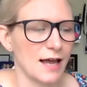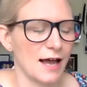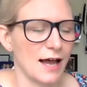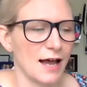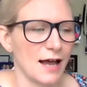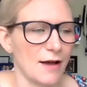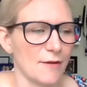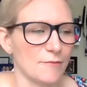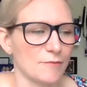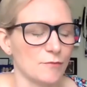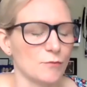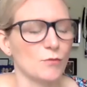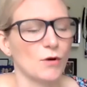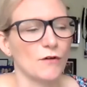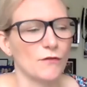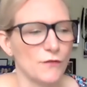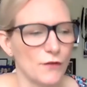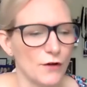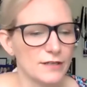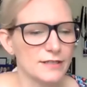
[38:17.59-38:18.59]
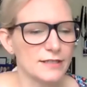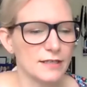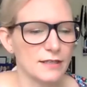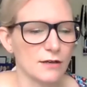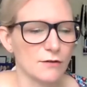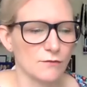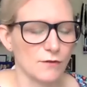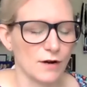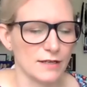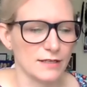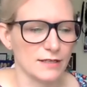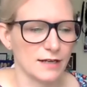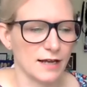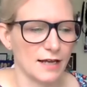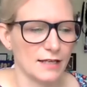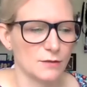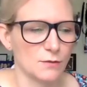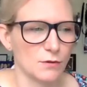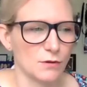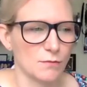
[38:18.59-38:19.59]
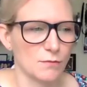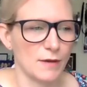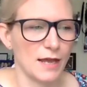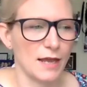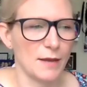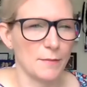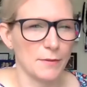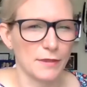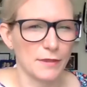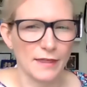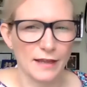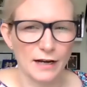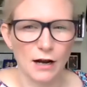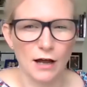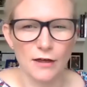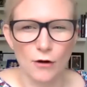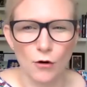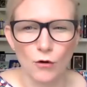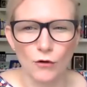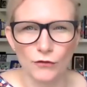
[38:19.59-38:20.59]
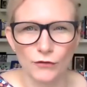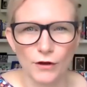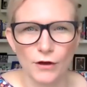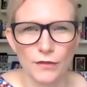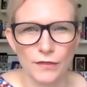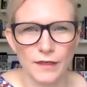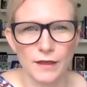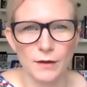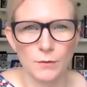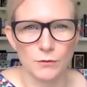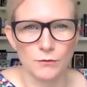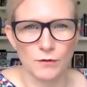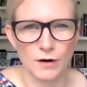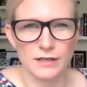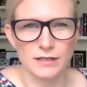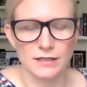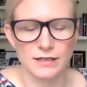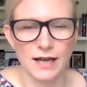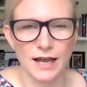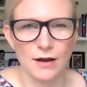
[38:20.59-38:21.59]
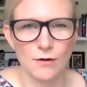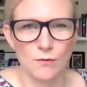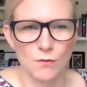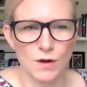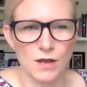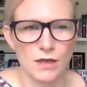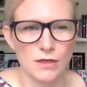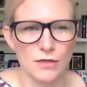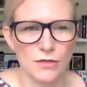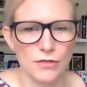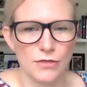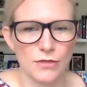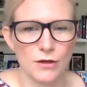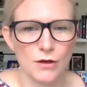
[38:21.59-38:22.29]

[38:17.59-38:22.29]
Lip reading: firstly, that resonates with me, but that I also think would resonate with,